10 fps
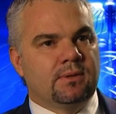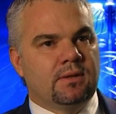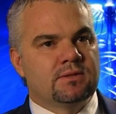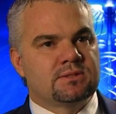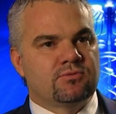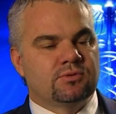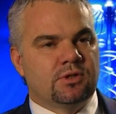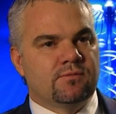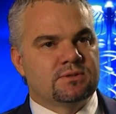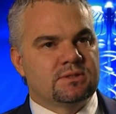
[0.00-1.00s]
in the central
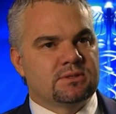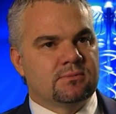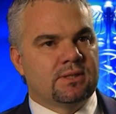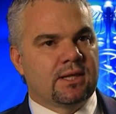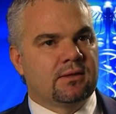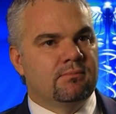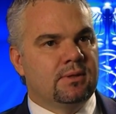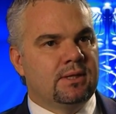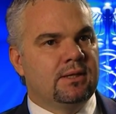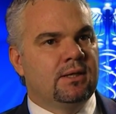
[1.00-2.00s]
nervous system, and that can
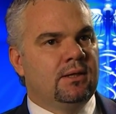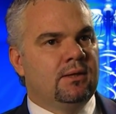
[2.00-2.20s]
be